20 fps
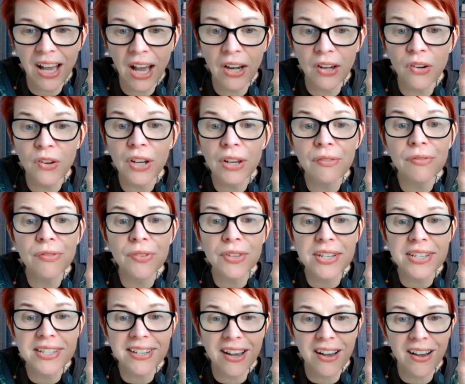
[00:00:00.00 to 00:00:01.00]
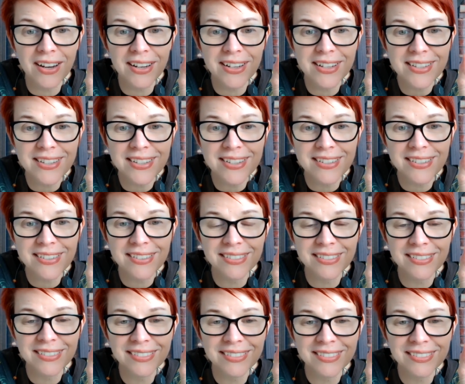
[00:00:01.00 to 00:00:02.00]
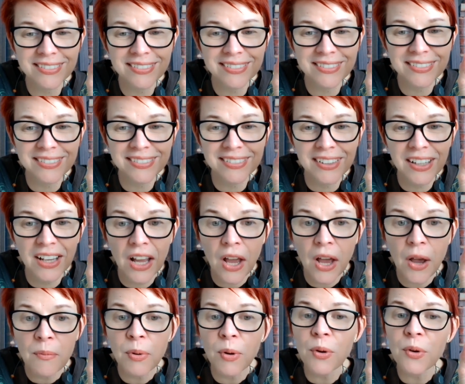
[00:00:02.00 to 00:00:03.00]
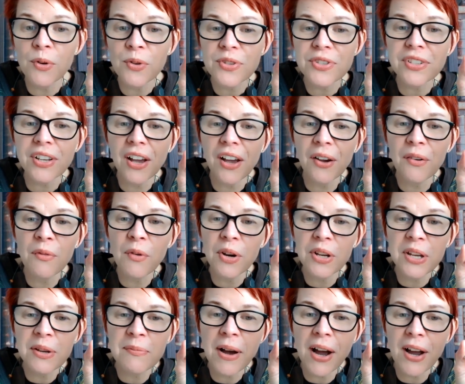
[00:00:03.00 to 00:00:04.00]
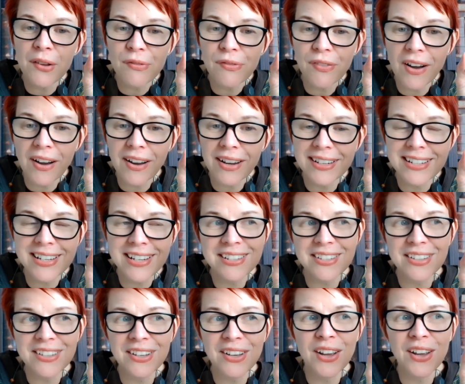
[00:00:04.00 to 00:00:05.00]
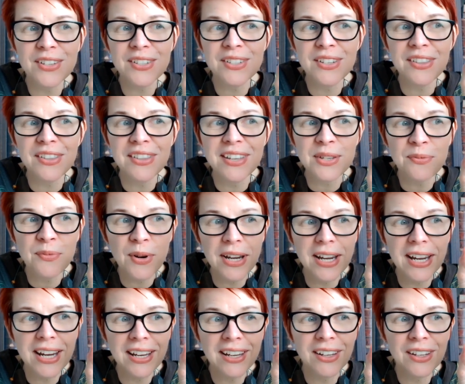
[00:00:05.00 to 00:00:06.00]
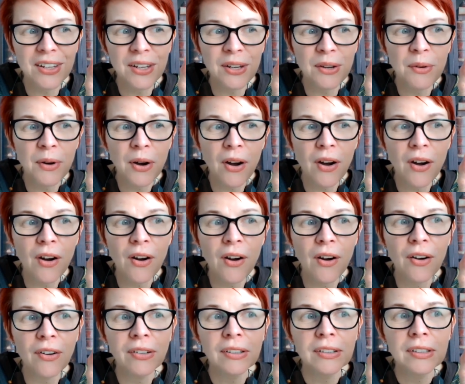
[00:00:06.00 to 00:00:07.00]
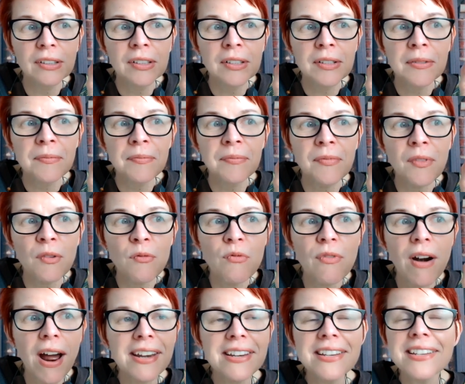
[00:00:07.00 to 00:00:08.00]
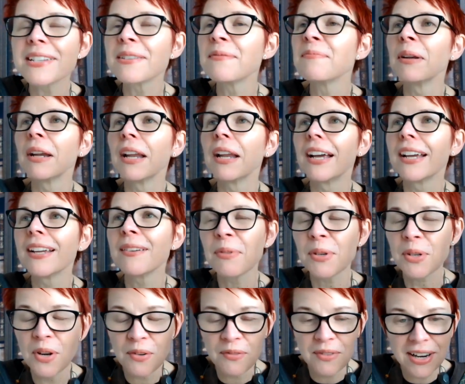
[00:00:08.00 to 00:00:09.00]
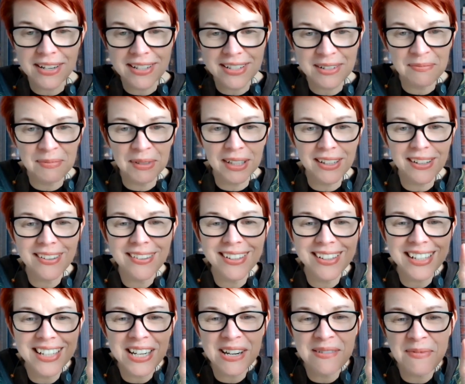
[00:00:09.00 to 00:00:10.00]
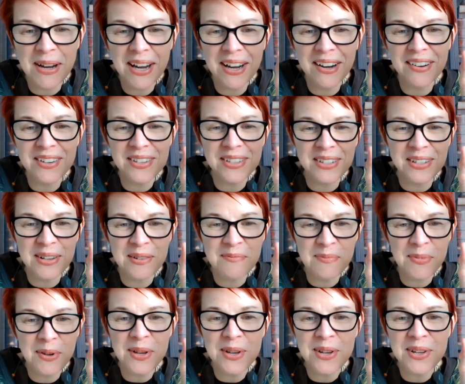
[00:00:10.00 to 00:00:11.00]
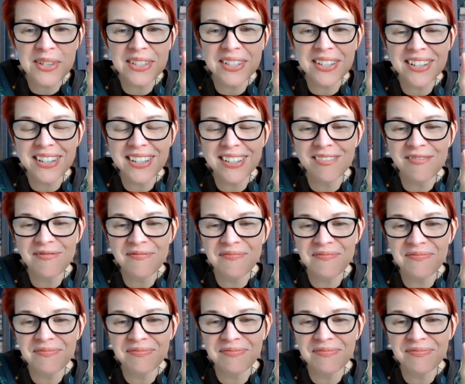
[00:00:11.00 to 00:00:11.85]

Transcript: and looking for the signs. But also what you might find is that this week you are randomly, but not randomly, thinking about a certain person,